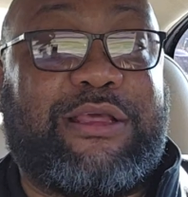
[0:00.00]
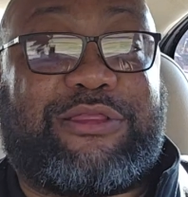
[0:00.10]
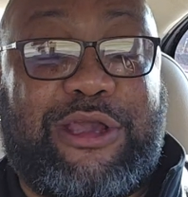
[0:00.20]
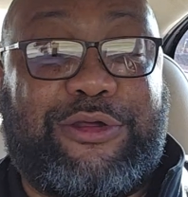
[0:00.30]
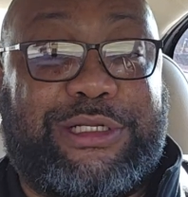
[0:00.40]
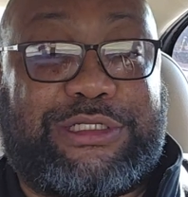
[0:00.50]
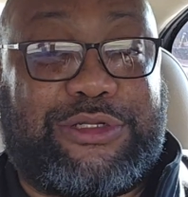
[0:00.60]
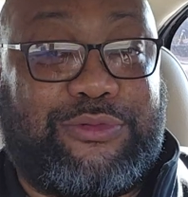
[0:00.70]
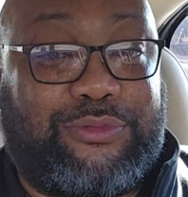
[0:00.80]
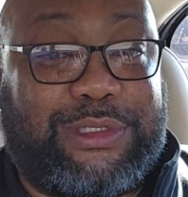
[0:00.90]
a
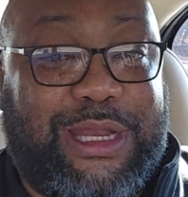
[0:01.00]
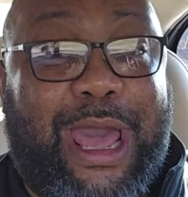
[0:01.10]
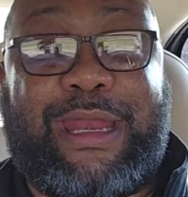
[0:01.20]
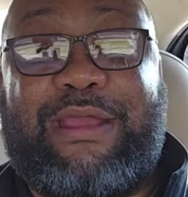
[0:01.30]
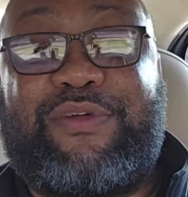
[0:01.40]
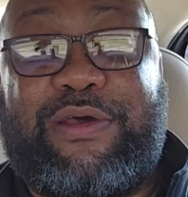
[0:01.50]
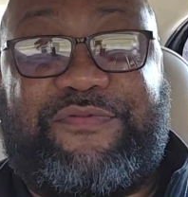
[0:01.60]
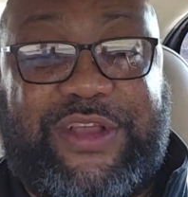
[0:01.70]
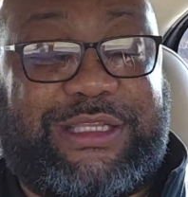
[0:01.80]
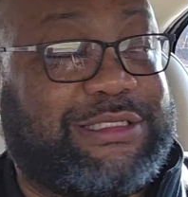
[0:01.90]
32, not even a
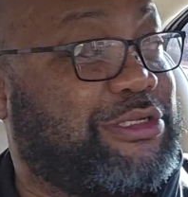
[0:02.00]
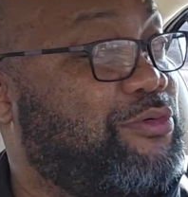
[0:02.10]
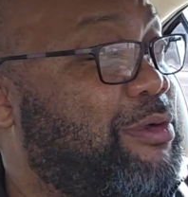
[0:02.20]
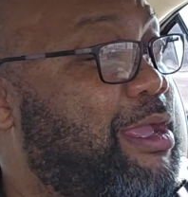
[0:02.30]
52.